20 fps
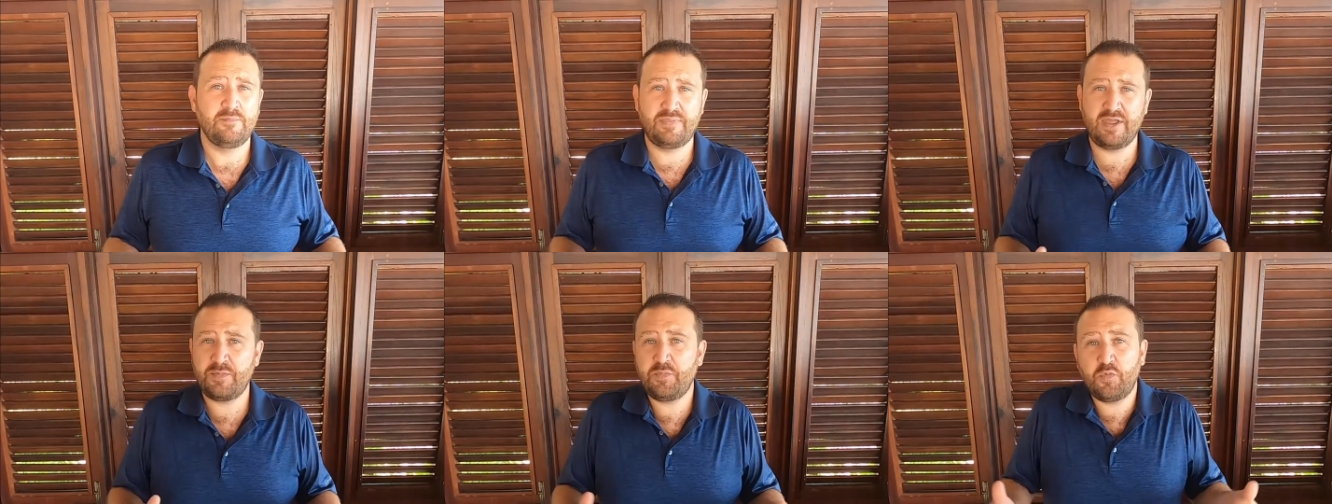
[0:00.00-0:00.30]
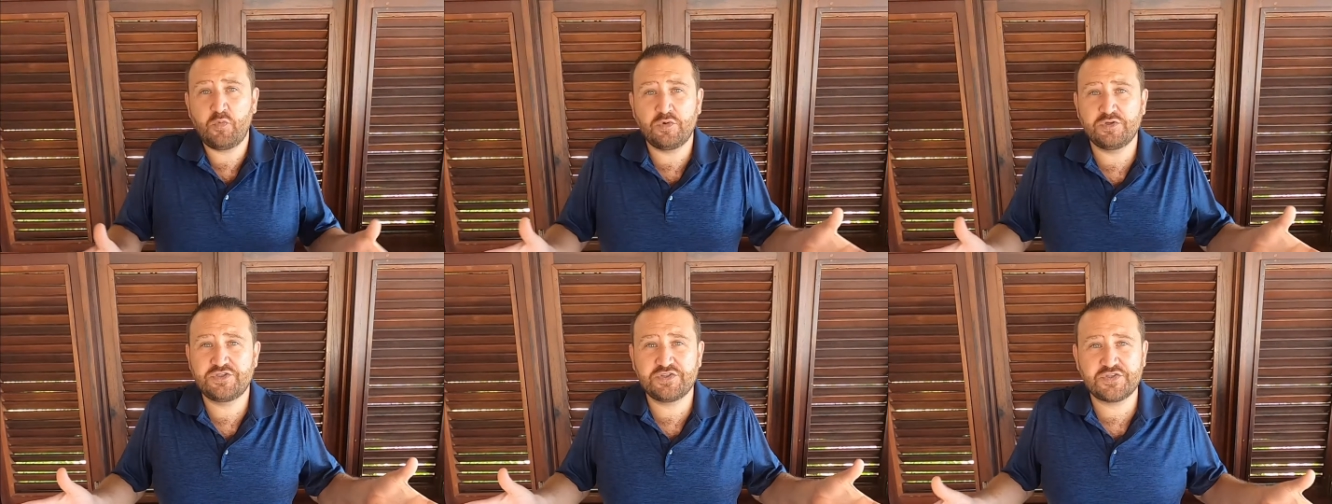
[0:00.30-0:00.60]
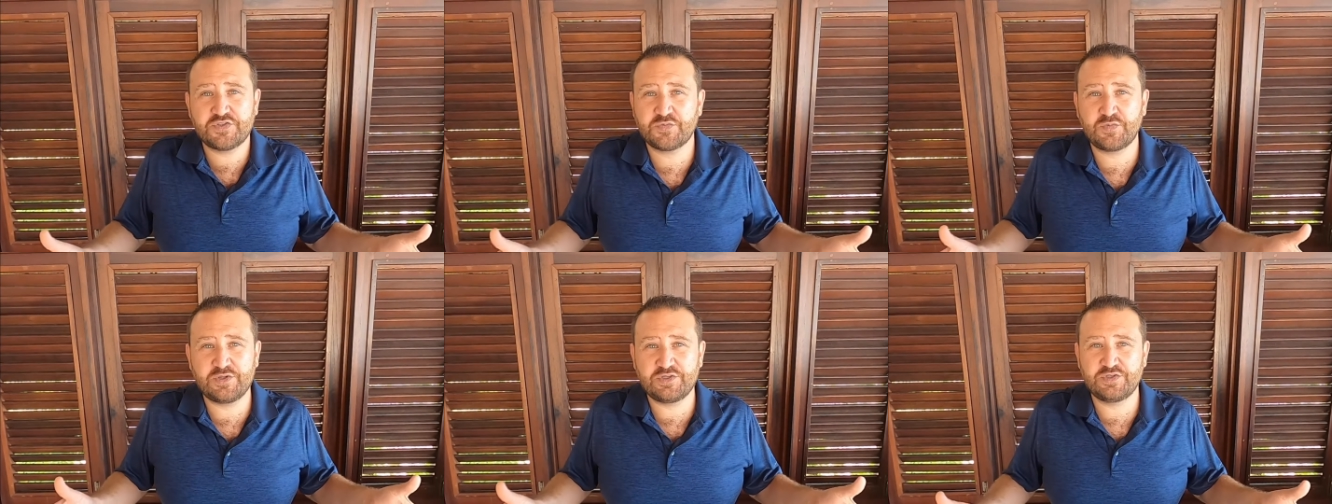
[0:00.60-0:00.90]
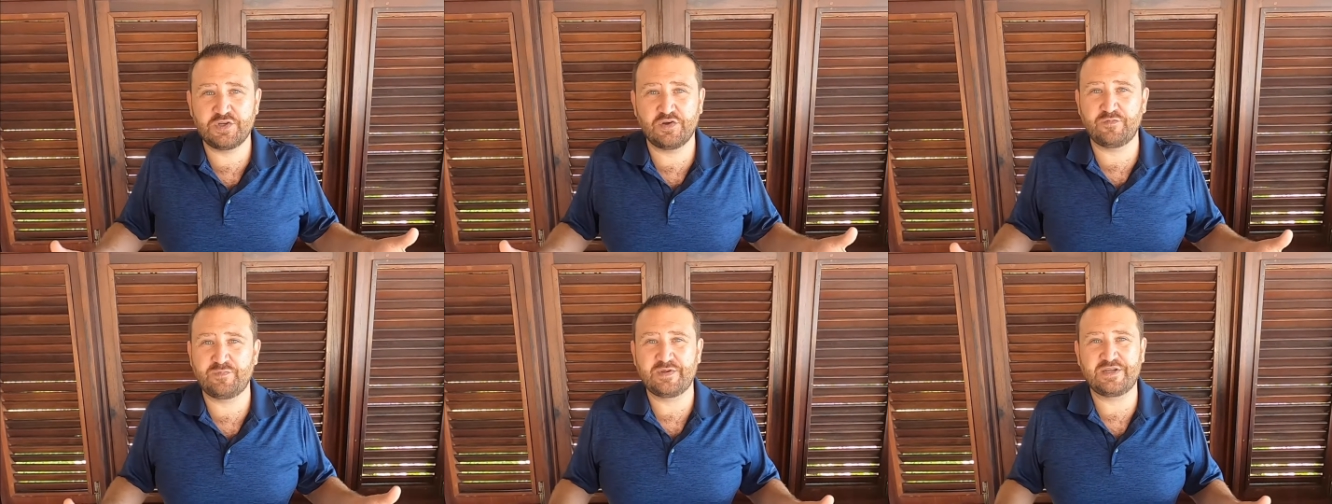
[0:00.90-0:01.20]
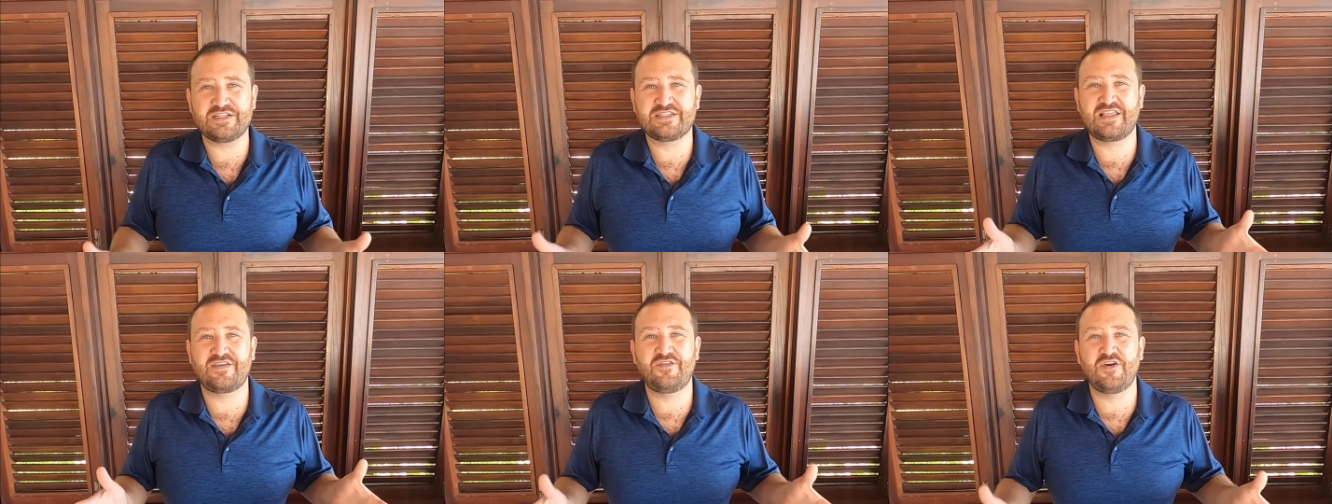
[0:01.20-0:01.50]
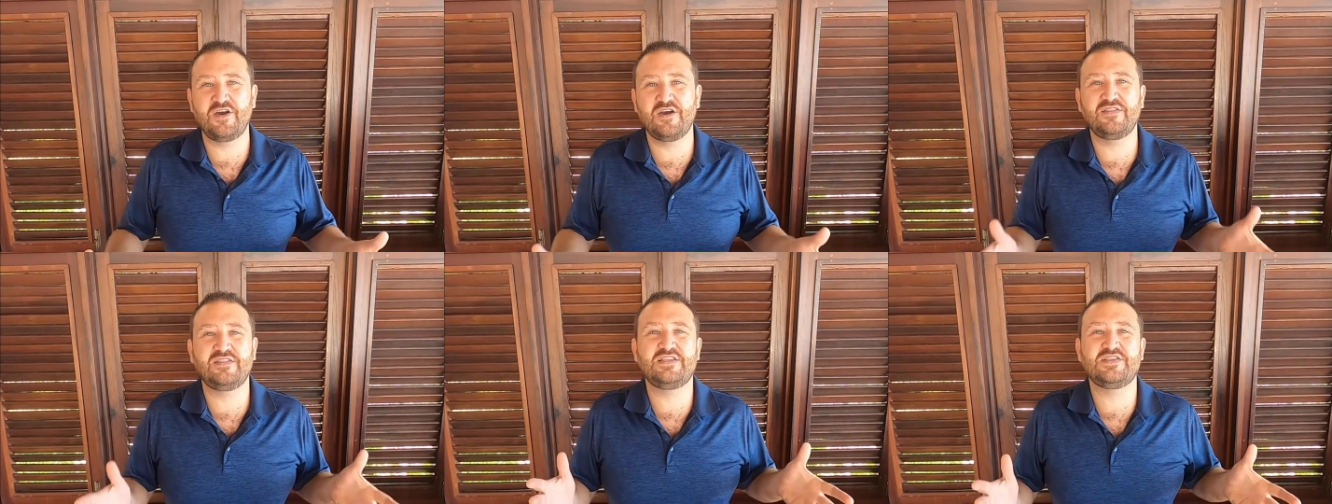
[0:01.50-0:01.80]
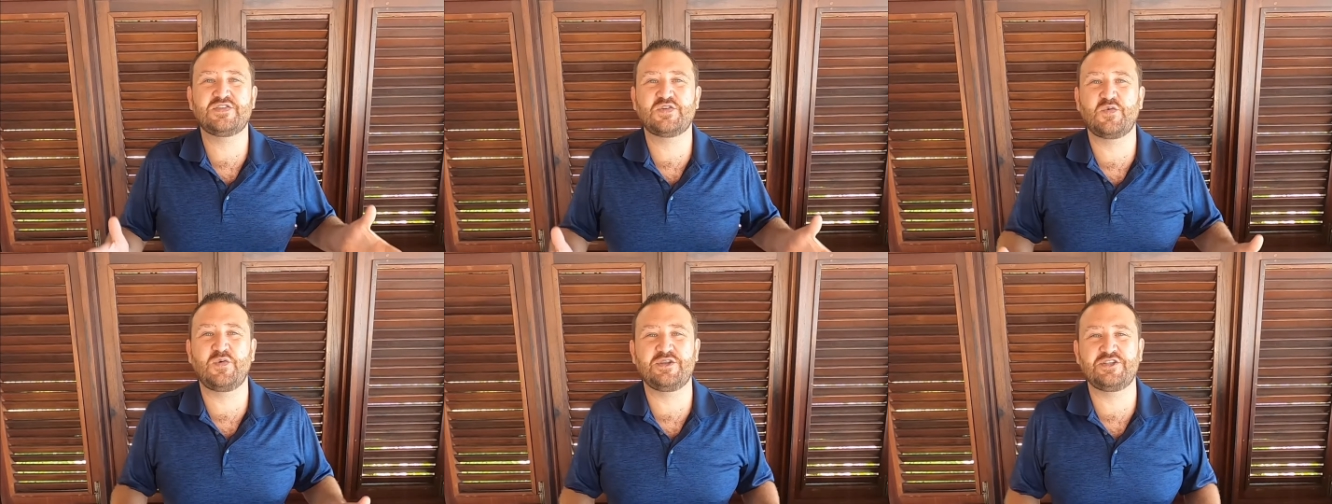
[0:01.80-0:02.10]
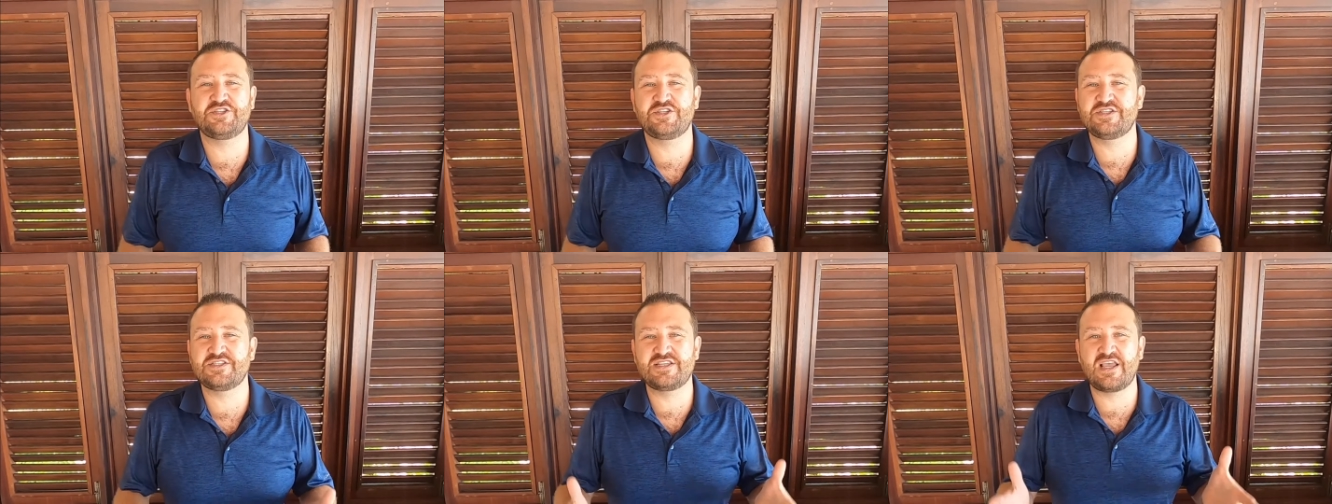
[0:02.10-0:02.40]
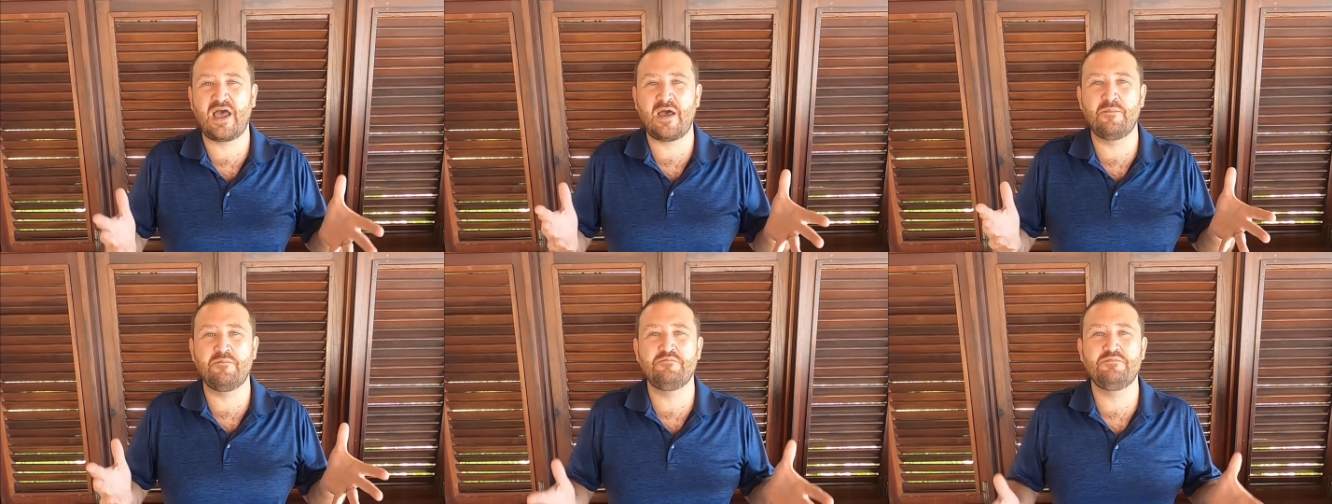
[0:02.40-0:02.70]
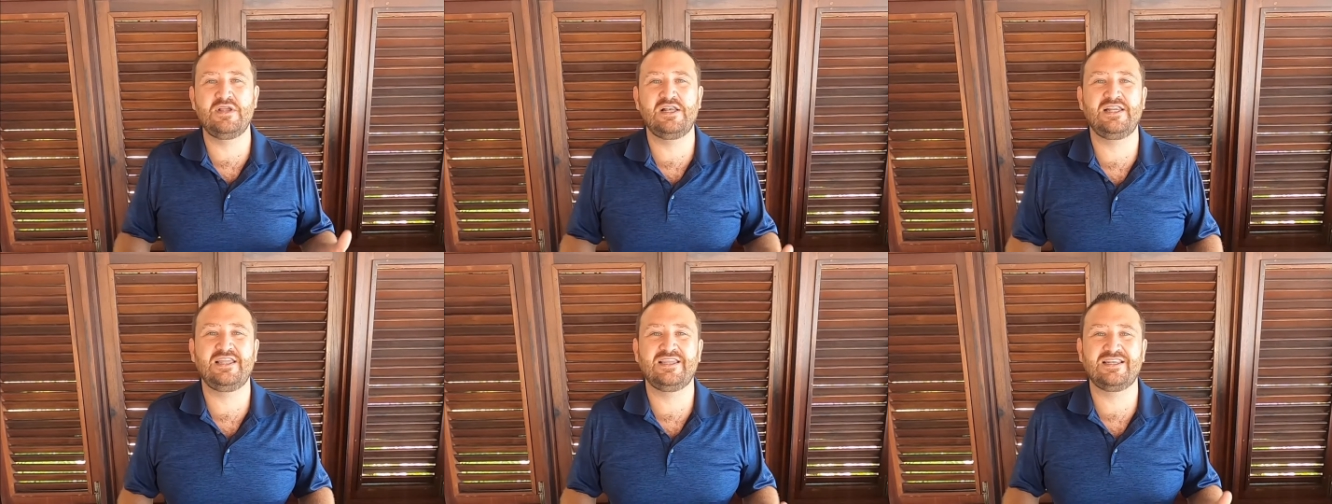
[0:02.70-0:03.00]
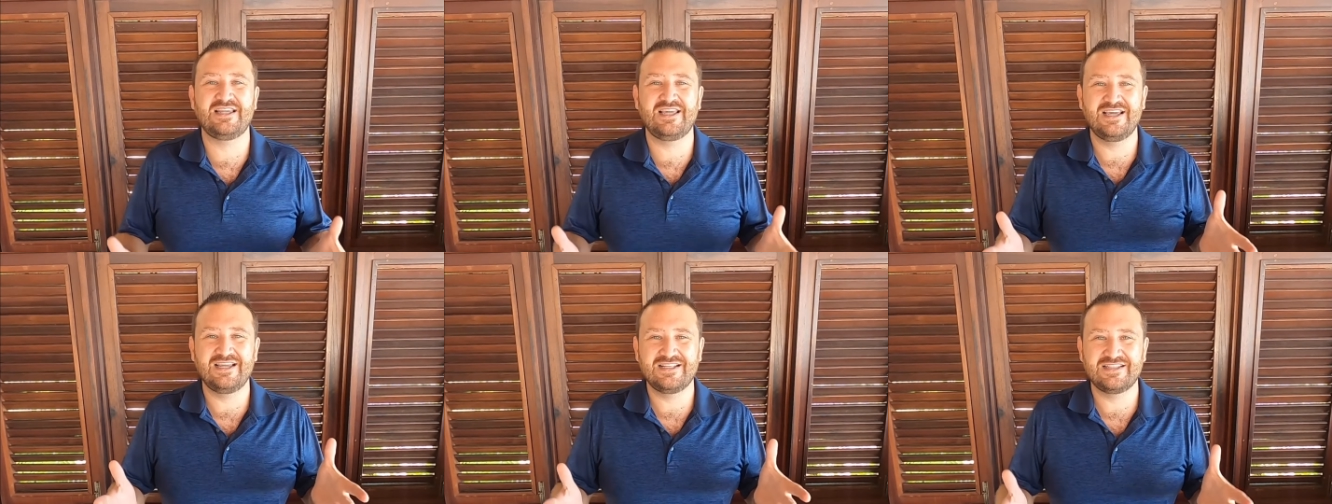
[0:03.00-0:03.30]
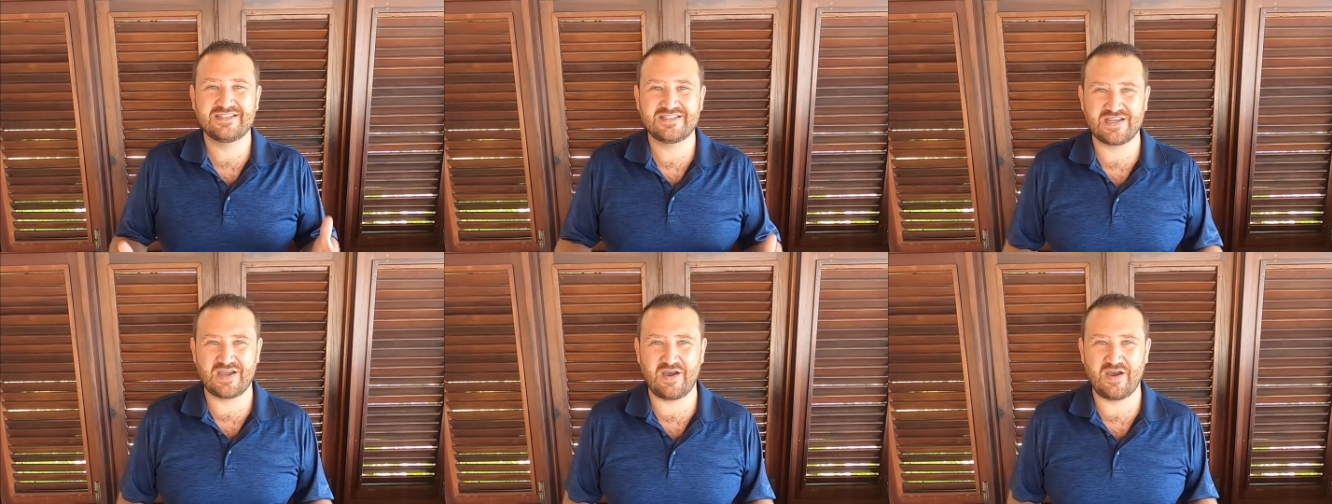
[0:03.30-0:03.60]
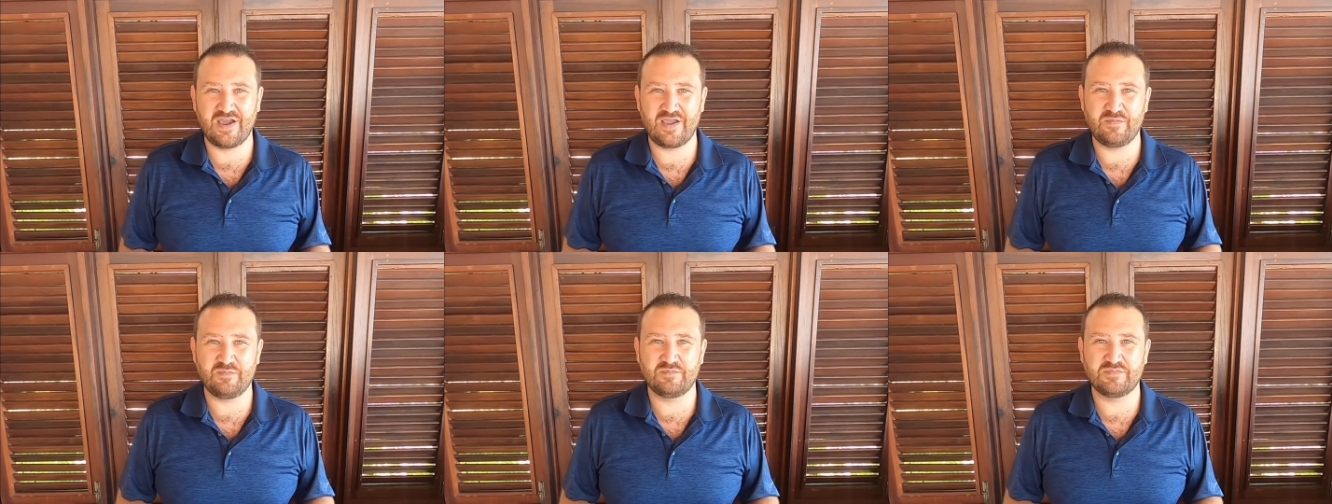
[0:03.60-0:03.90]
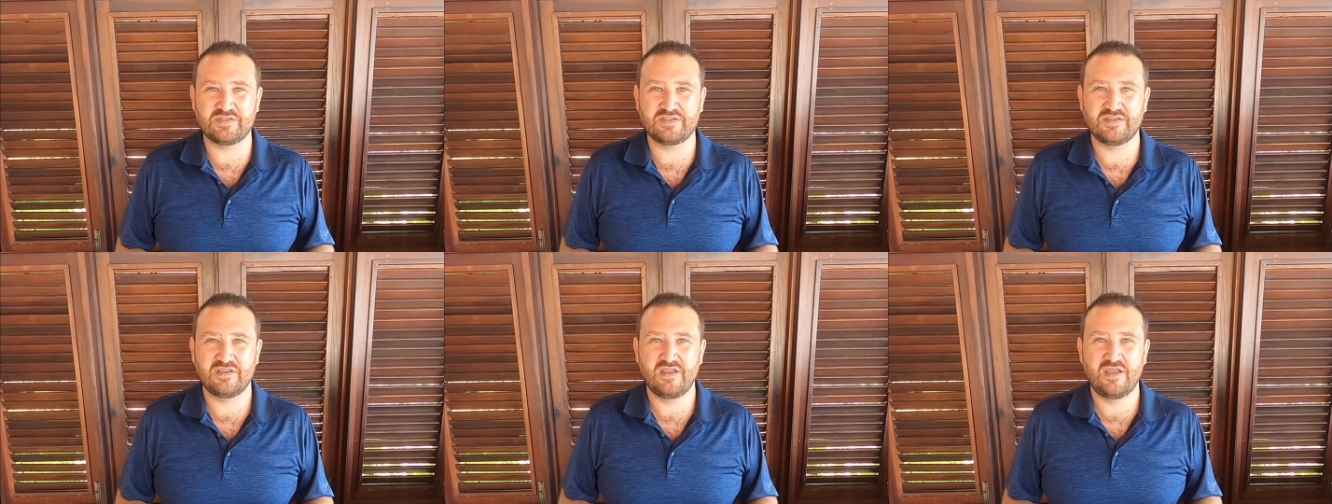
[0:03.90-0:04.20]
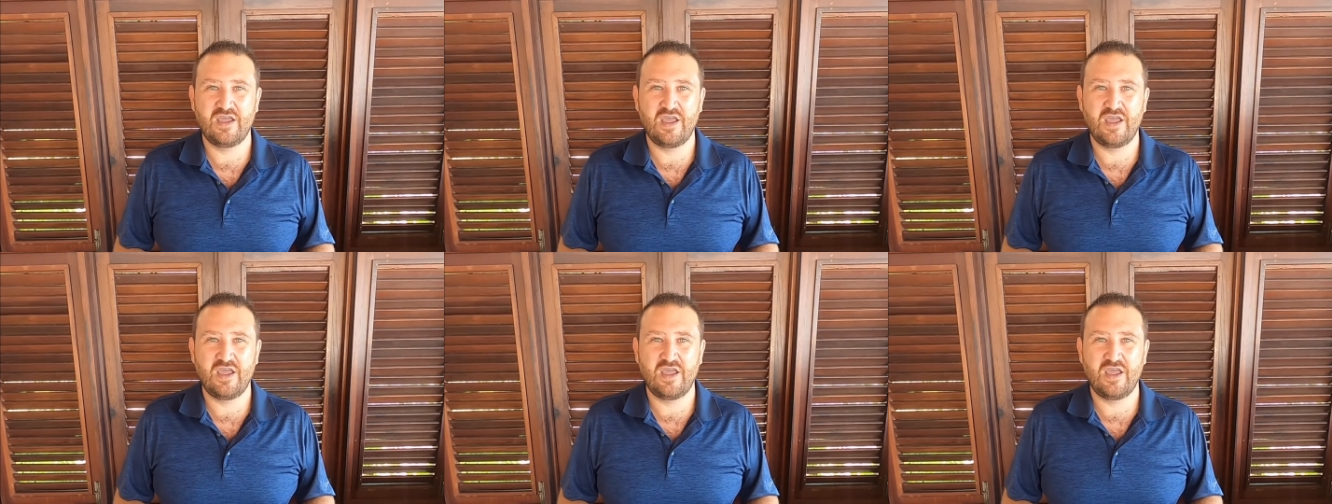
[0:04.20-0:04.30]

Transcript: People will just switch off because they've heard these questions a million times.